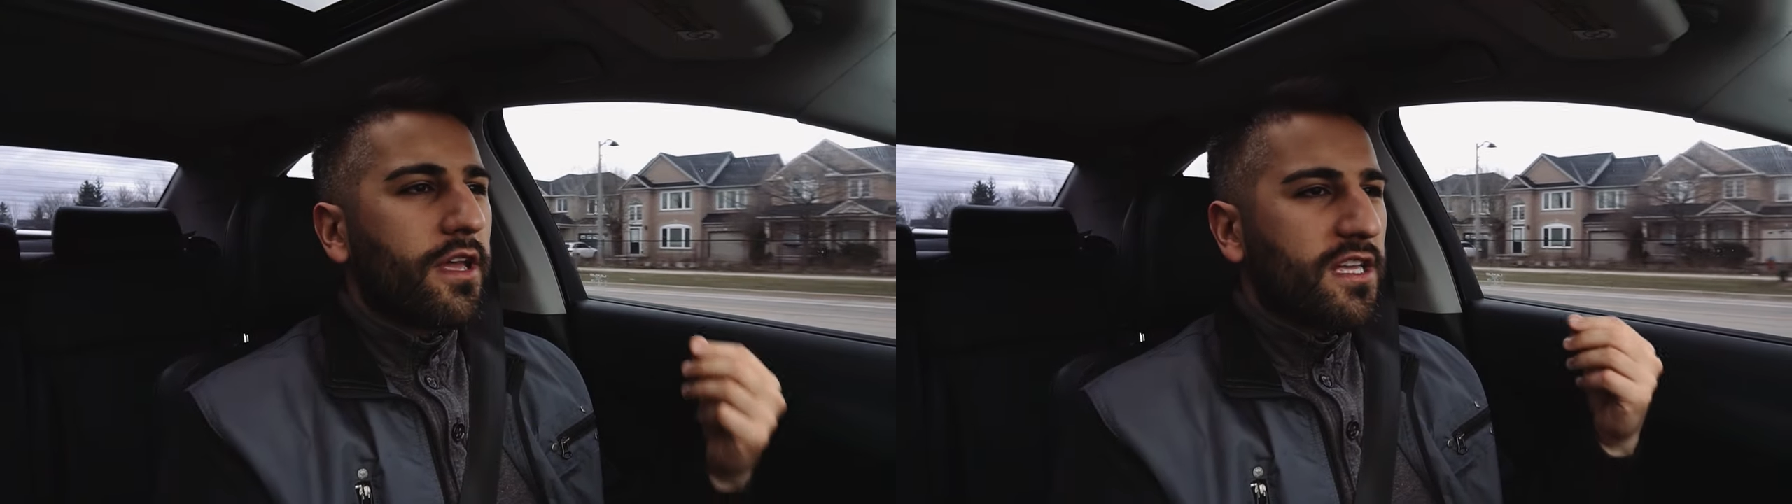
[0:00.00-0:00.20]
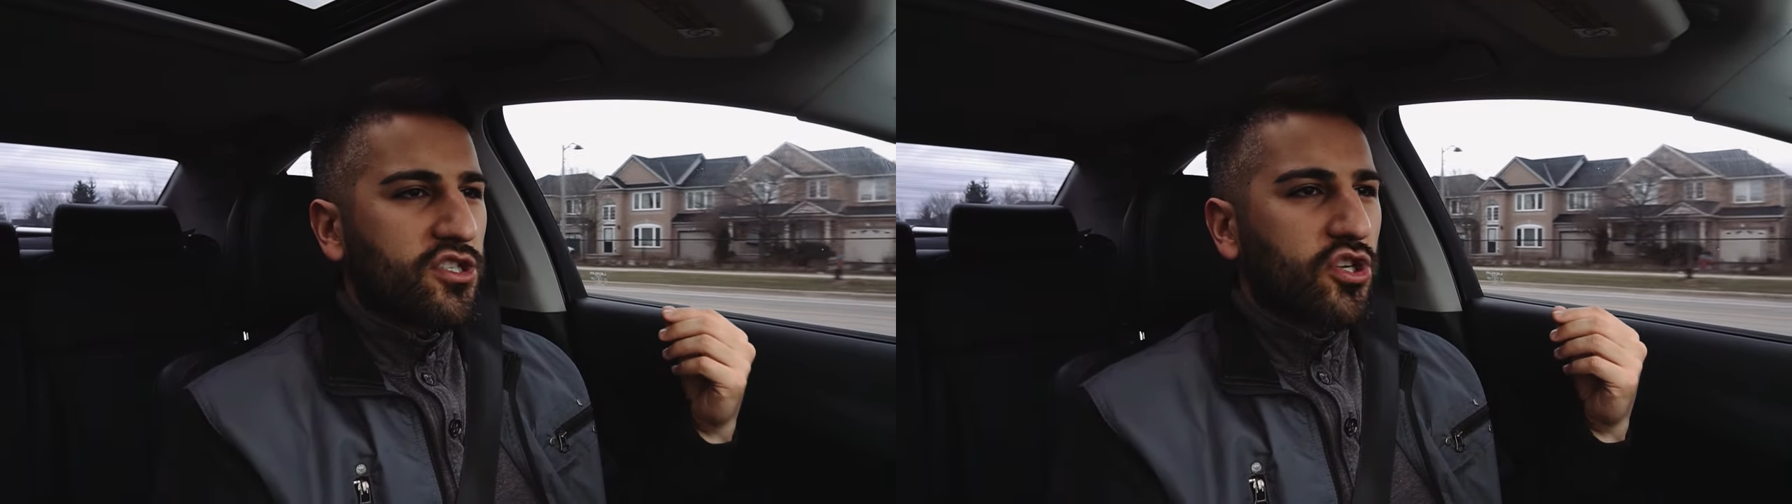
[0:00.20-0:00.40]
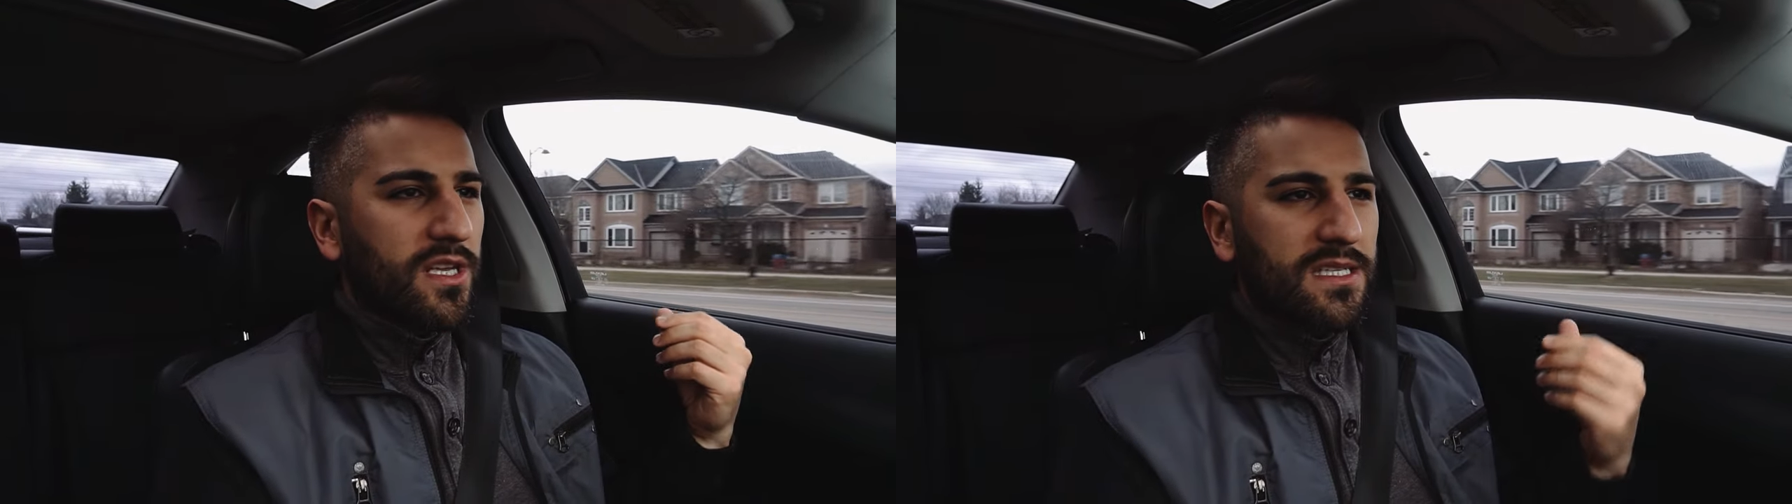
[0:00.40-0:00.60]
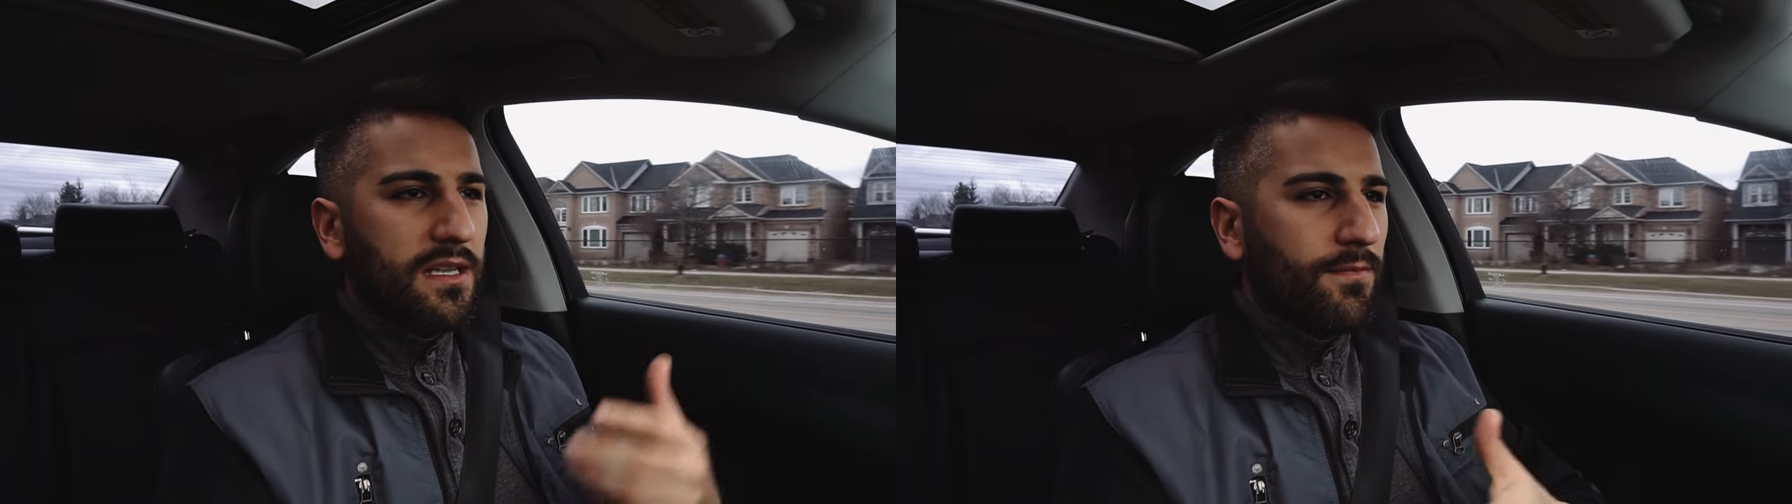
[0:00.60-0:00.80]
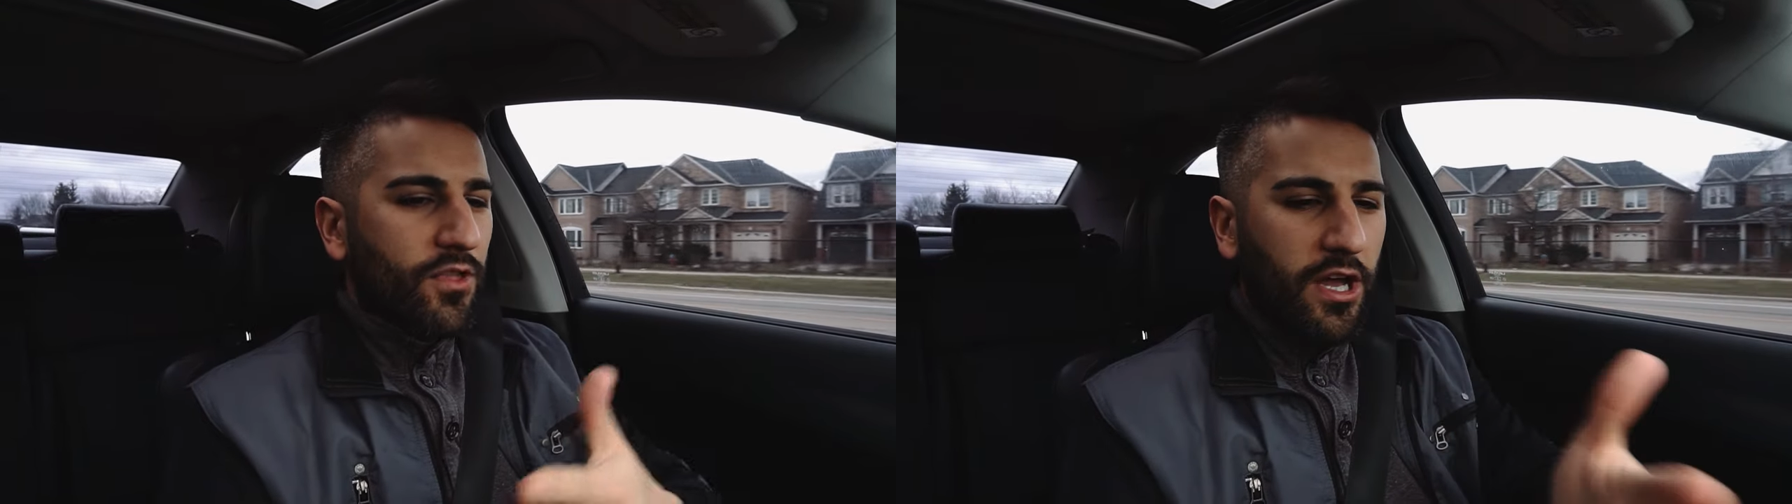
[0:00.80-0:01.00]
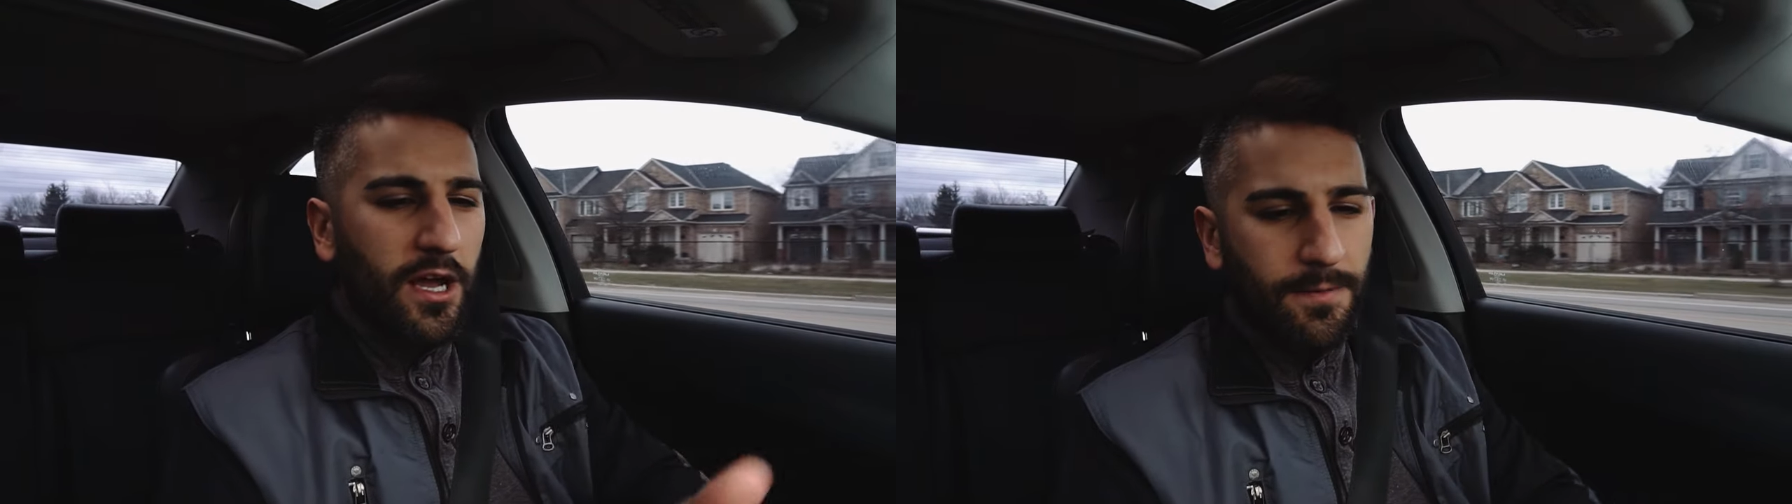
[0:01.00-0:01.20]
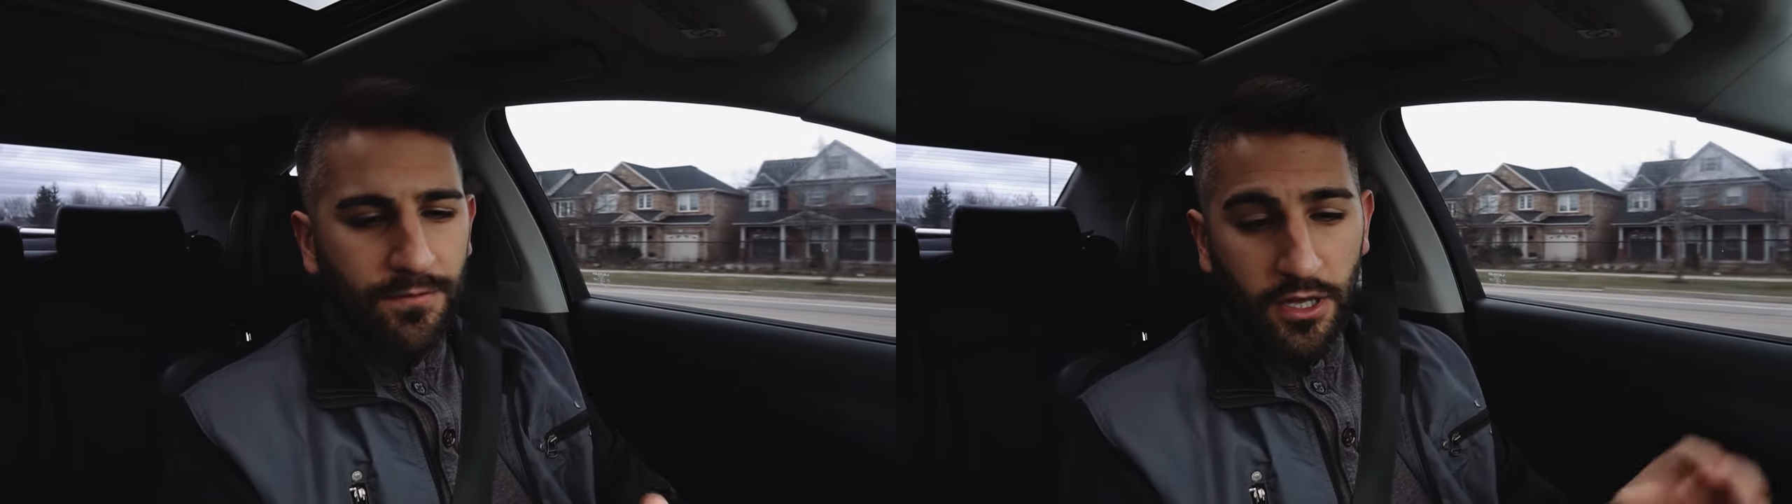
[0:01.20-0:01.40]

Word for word: It's just the